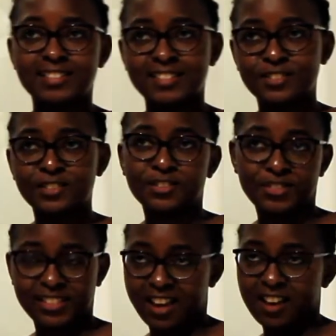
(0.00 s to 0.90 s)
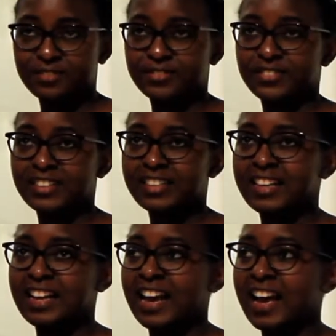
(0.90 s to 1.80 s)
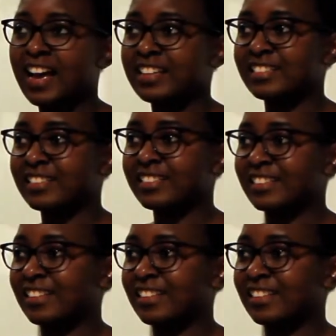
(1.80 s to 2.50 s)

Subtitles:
the duty to serve, and